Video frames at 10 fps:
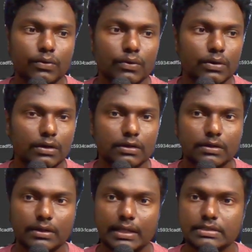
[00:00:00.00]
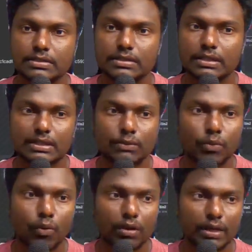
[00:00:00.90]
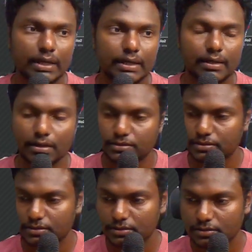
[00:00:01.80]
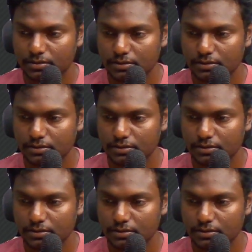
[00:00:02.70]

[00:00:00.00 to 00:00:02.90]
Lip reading: let's see what it does.